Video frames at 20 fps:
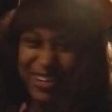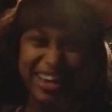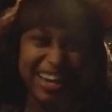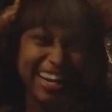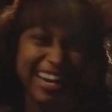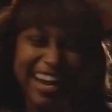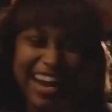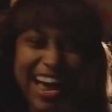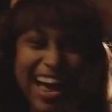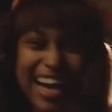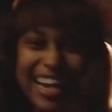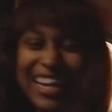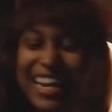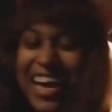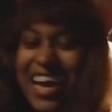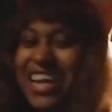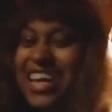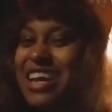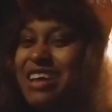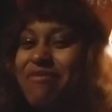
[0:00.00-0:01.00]
and not
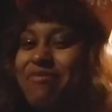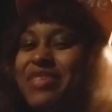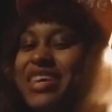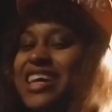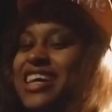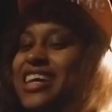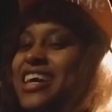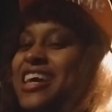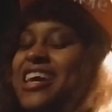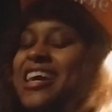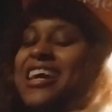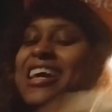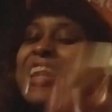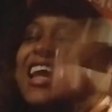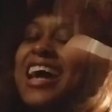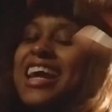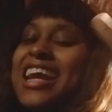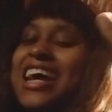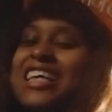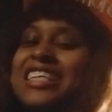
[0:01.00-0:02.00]
like he beat
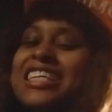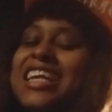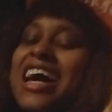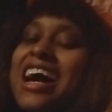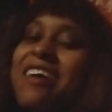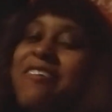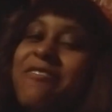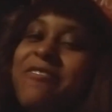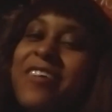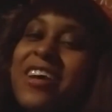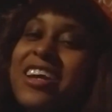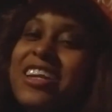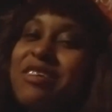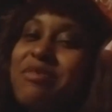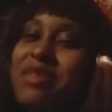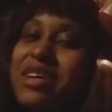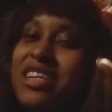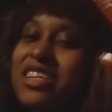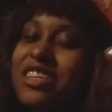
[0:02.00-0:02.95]
like that's not funny but